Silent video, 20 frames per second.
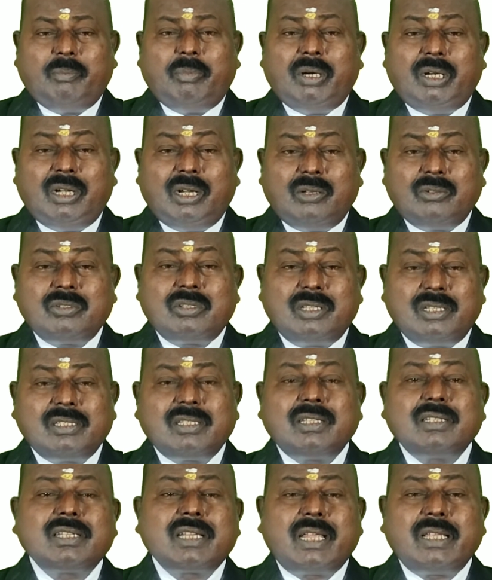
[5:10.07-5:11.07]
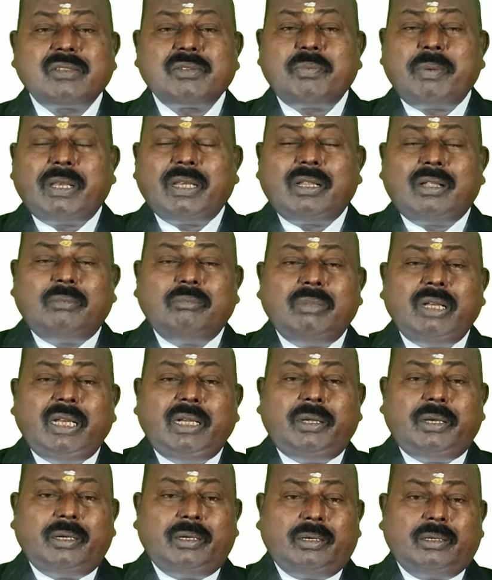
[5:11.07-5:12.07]
But now census has been
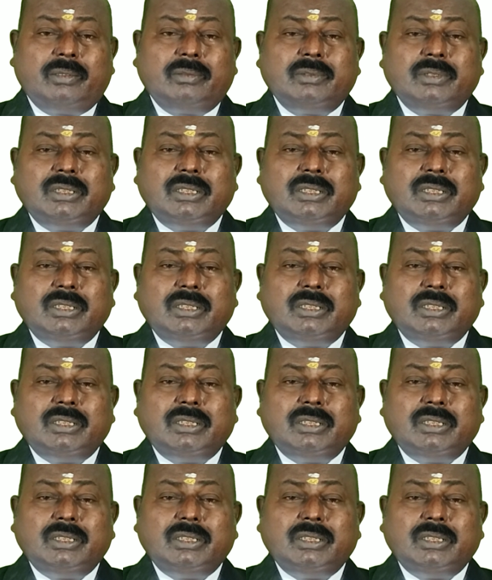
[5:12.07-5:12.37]
completed.